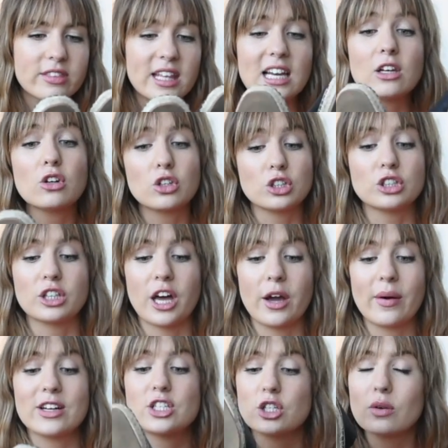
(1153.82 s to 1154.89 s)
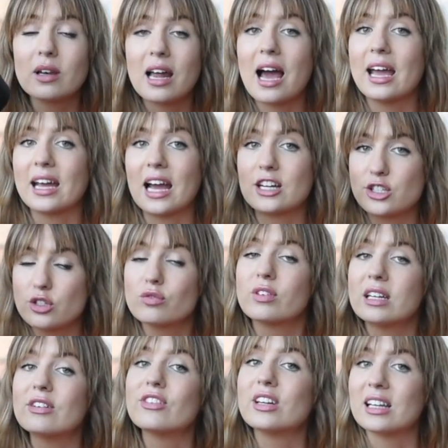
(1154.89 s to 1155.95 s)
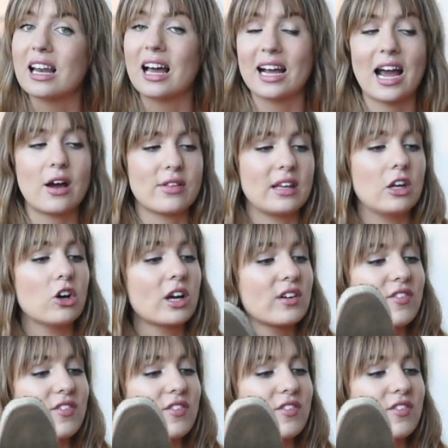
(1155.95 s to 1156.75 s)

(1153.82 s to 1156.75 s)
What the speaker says: They look good, though. I do really, really like how they look.